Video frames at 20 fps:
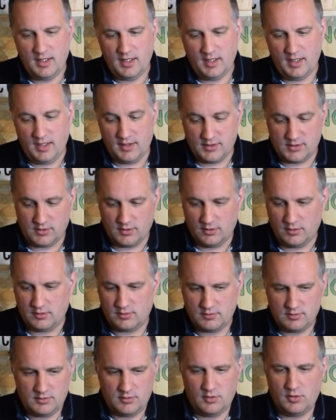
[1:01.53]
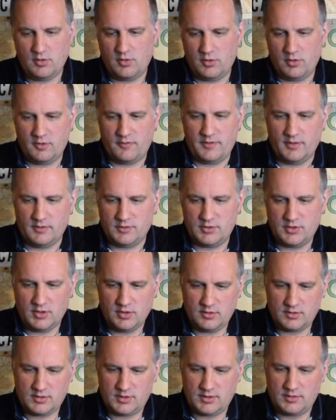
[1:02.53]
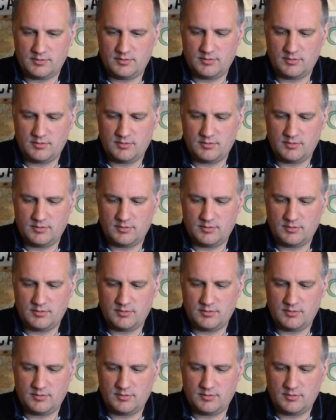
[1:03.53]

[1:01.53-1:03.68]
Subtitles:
It's got oil-filled shocks.